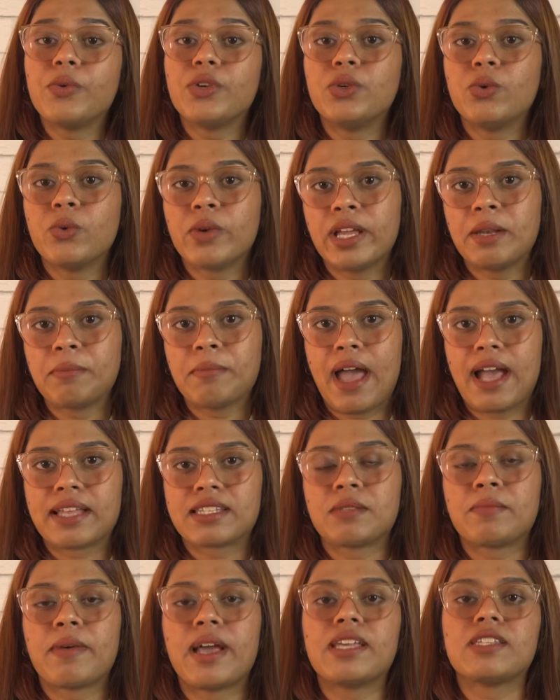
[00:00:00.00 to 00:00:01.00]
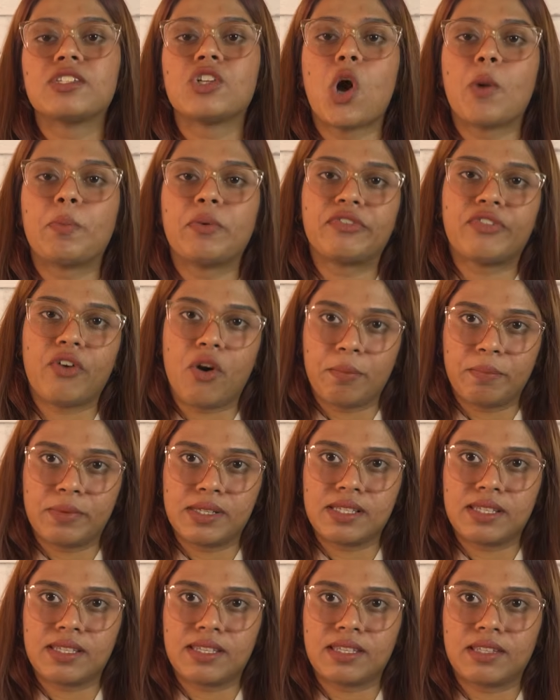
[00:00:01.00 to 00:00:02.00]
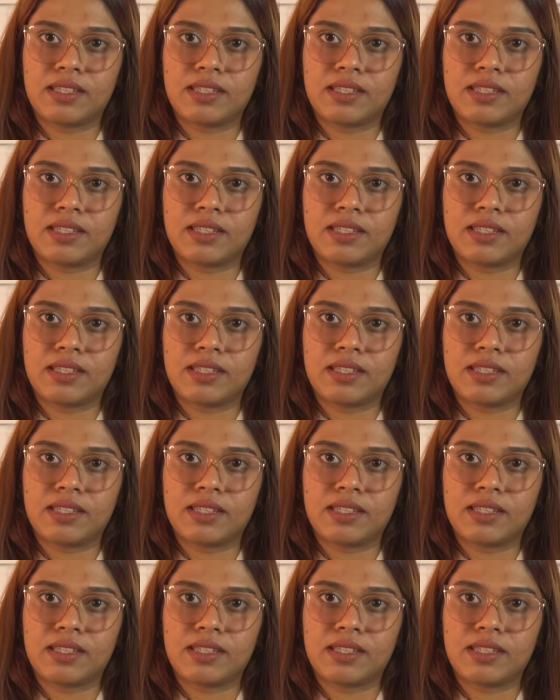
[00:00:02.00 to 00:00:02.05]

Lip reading: you can maximize your performance.